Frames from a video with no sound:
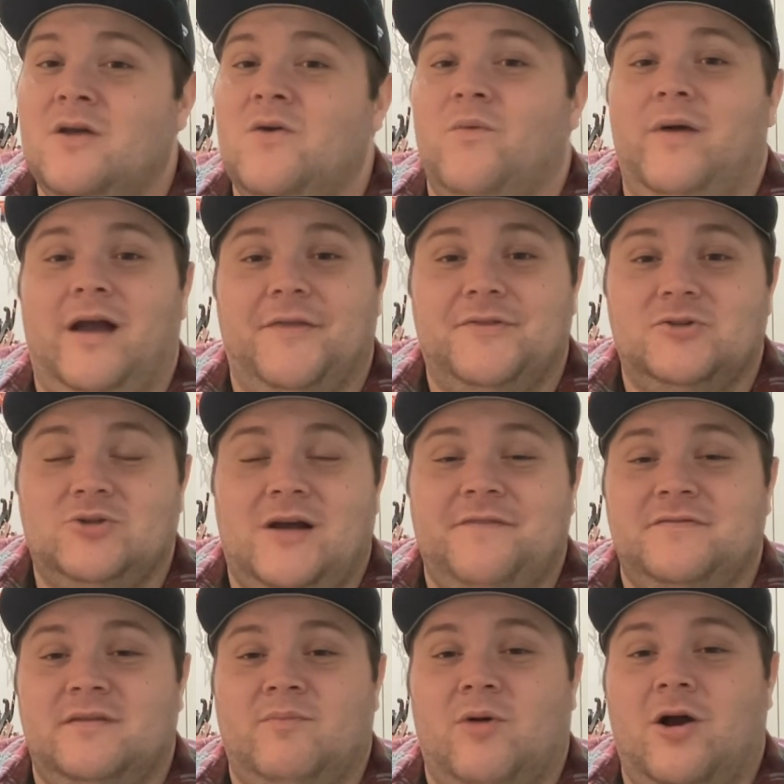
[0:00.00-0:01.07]
We got the
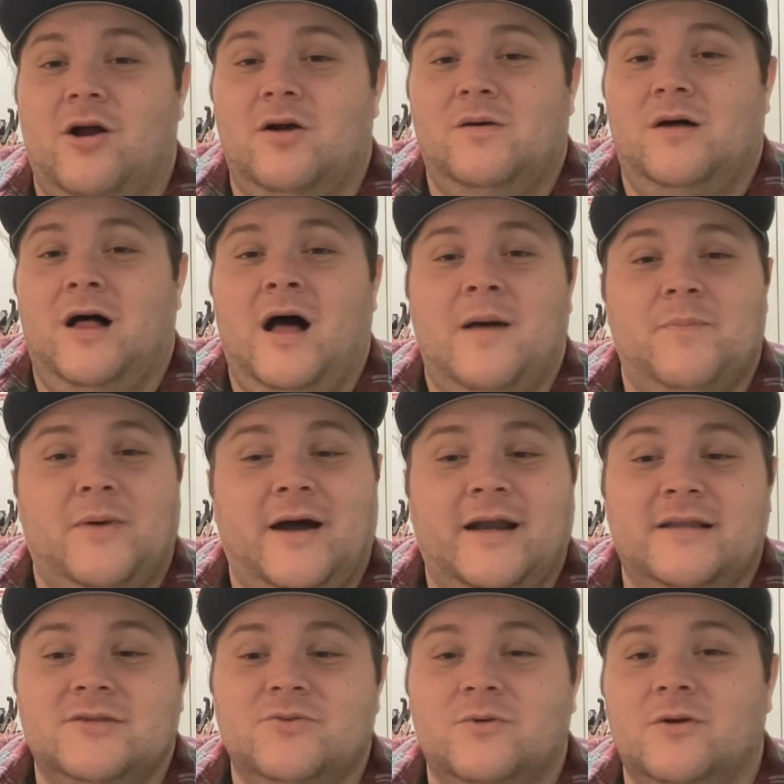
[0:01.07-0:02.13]
draft tomorrow. I'll hop on
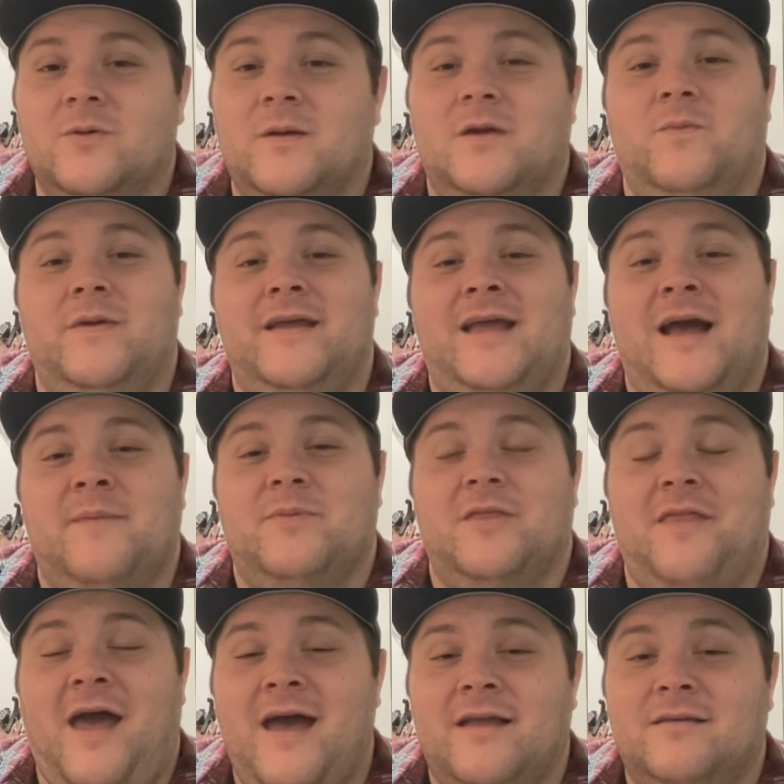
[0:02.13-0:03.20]
and do a quick recap of
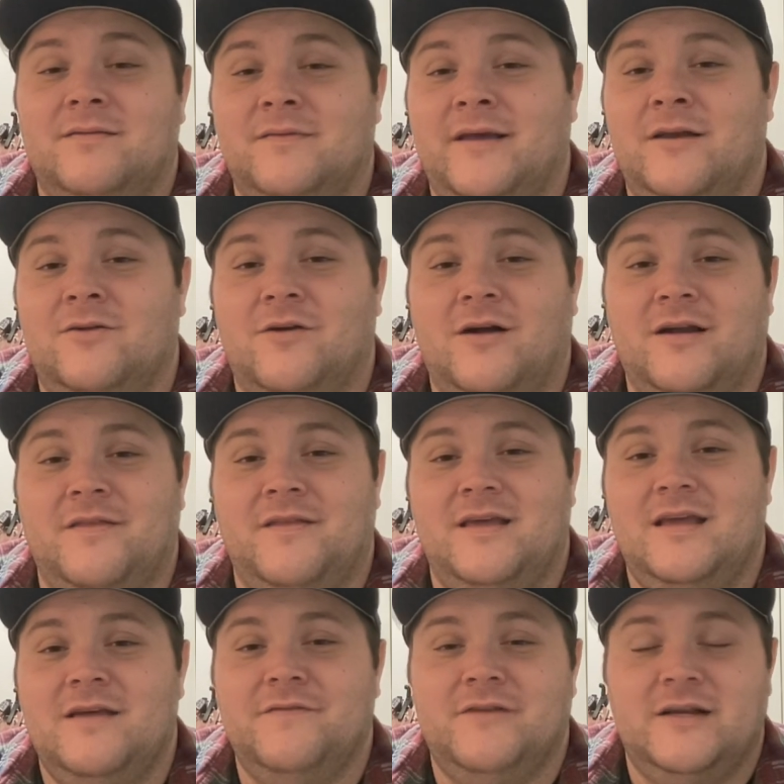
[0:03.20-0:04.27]
that later on in
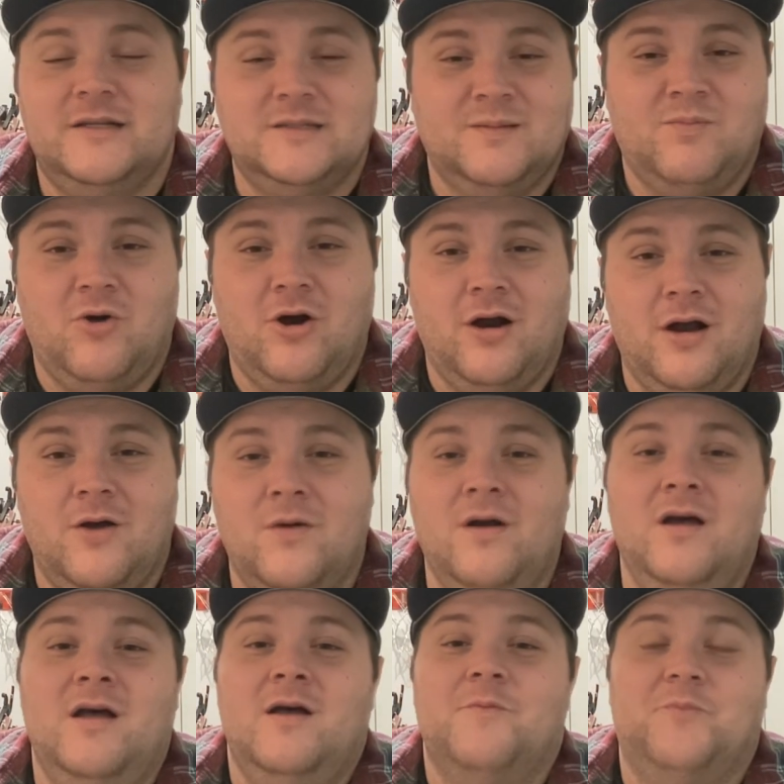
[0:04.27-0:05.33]
the evening tomorrow.
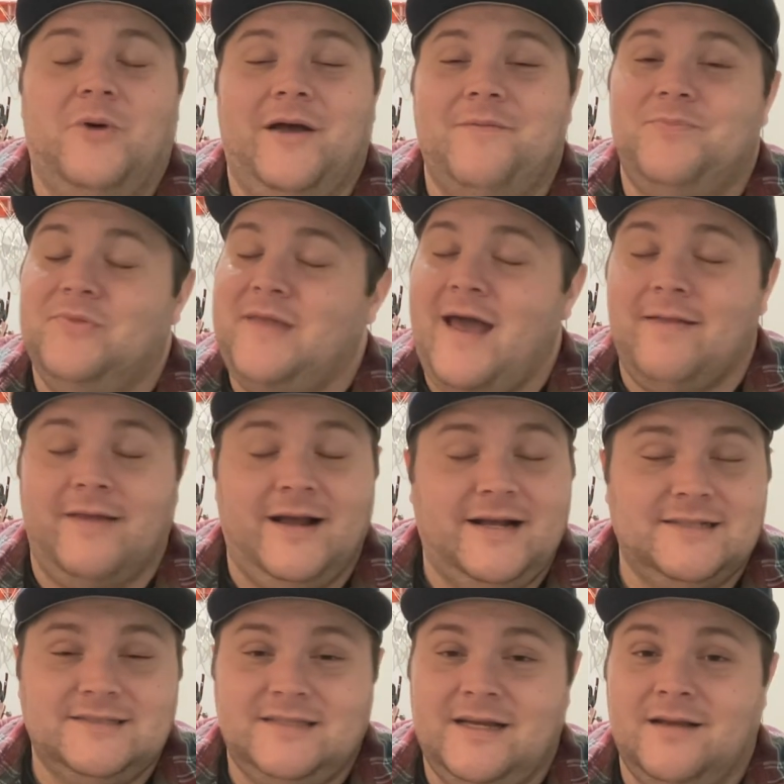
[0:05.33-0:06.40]
But yeah, like I
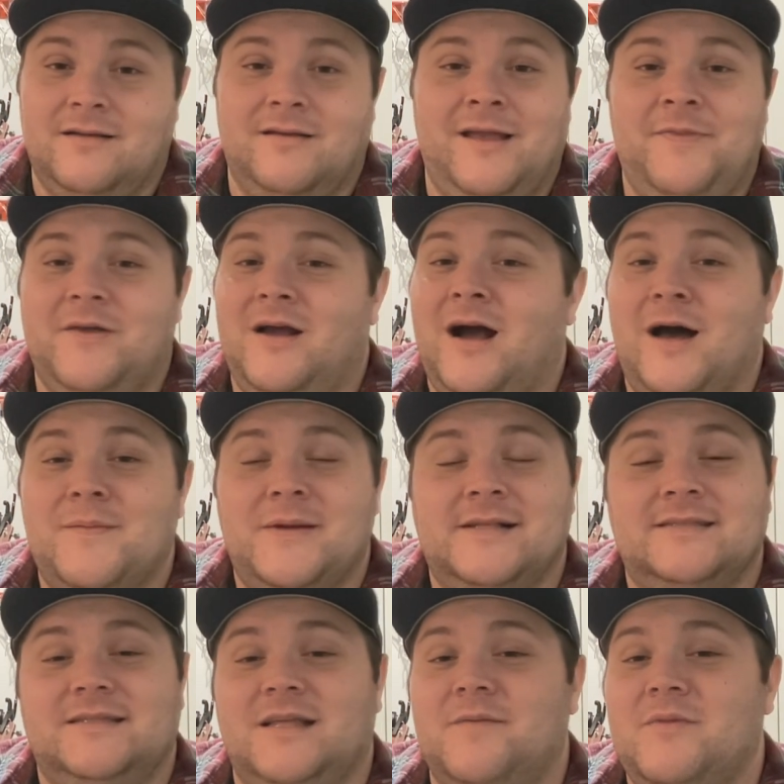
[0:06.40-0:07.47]
said, hit the
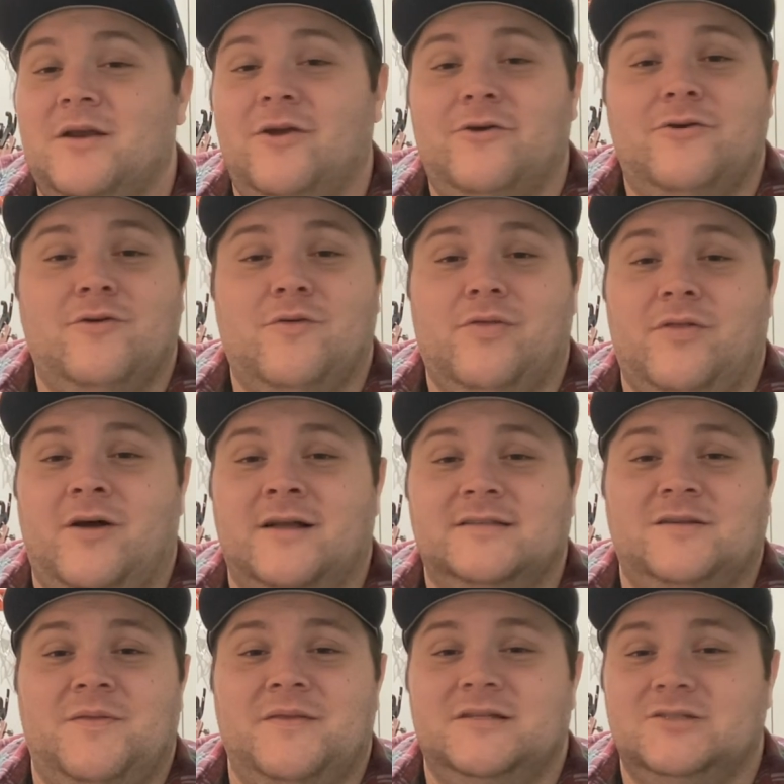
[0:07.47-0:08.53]
comments. Let me know your
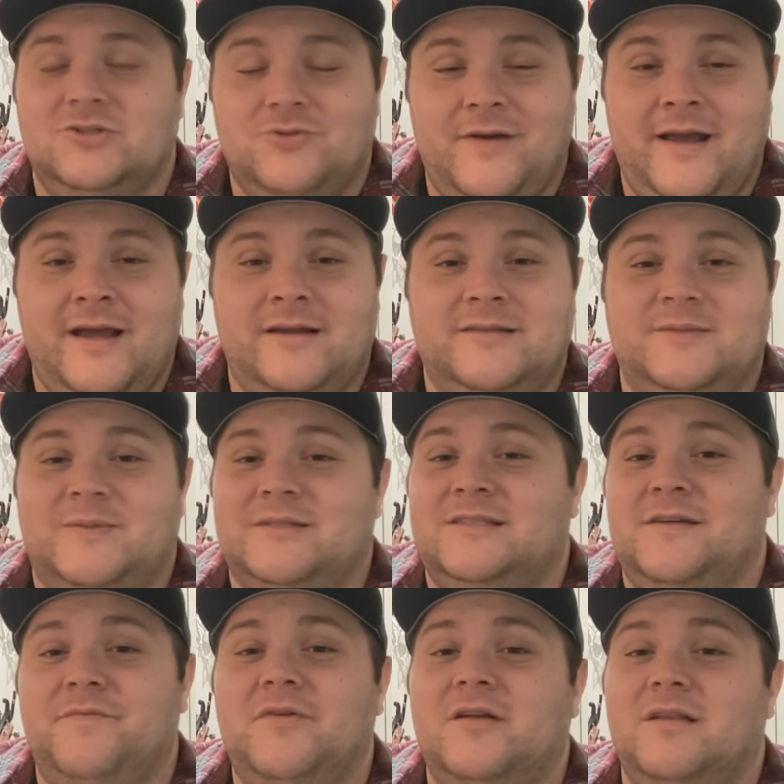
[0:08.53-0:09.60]
thoughts on this trade,
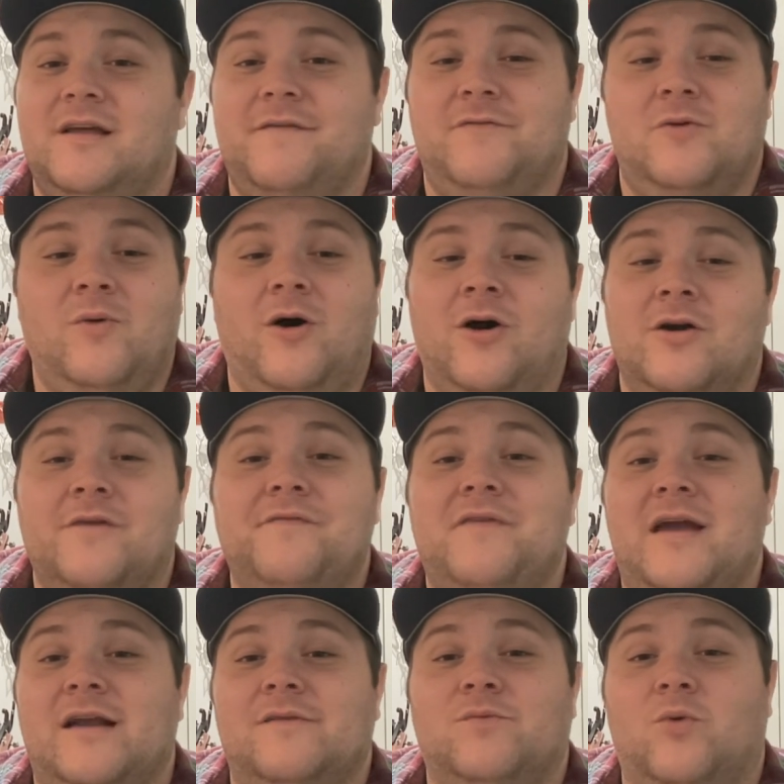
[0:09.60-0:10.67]
specifically if you are a
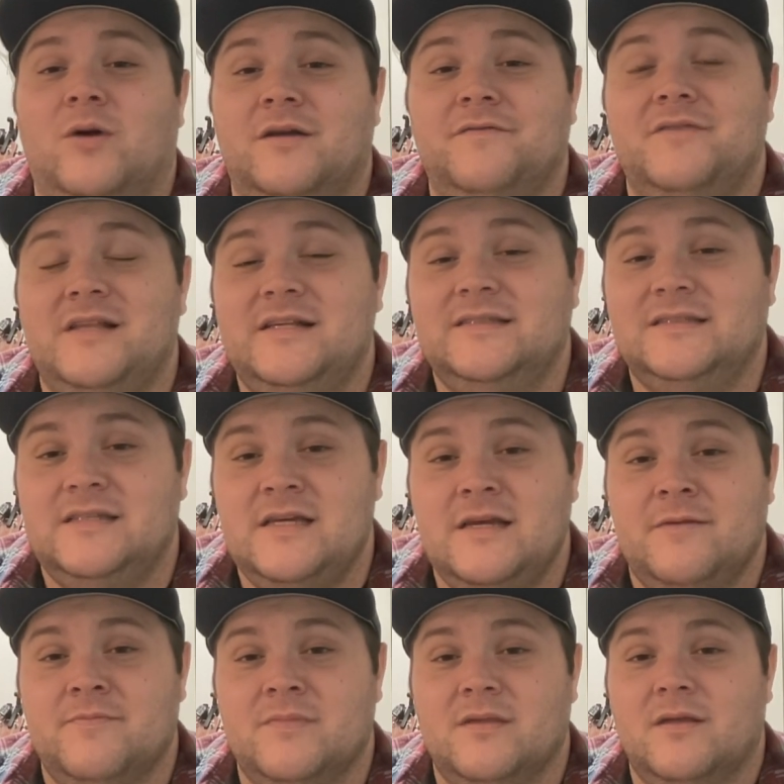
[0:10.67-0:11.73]
fan of one of these
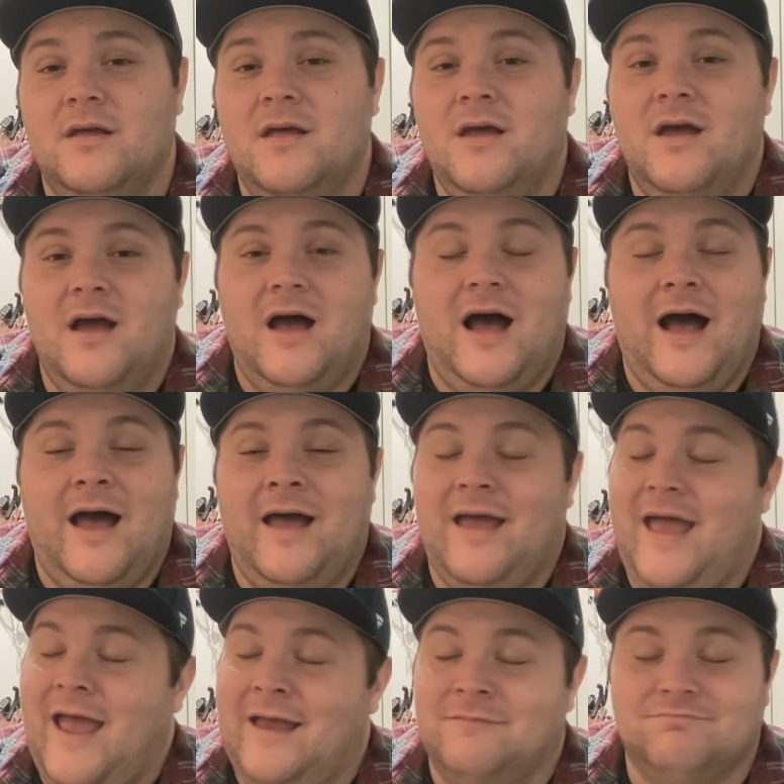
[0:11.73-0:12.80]
teams.
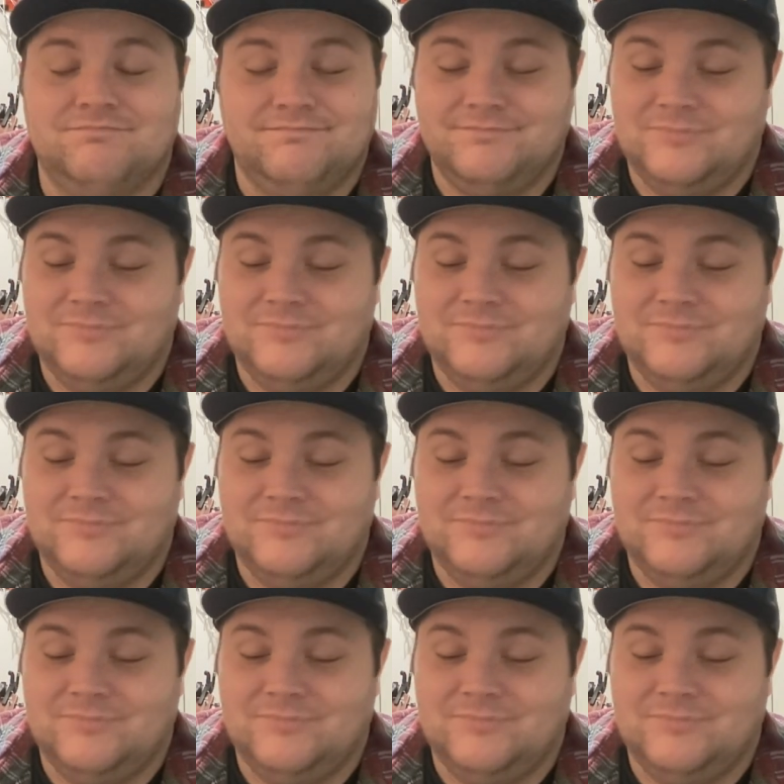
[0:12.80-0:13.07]
And